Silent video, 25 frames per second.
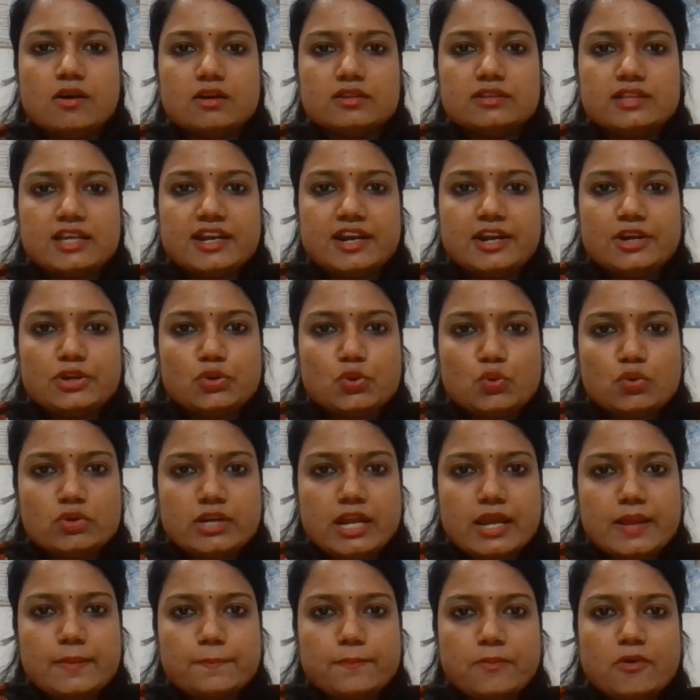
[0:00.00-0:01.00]
There are two
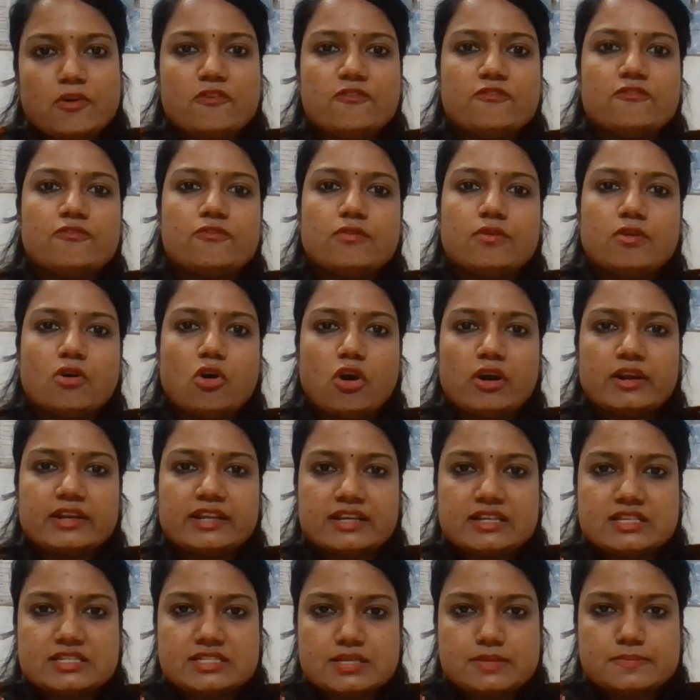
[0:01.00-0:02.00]
type of
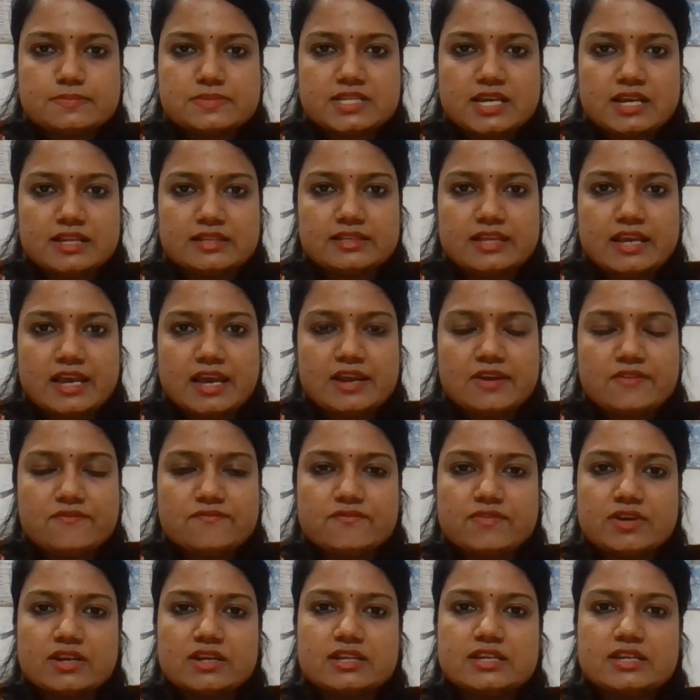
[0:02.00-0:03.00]
organisms are there. One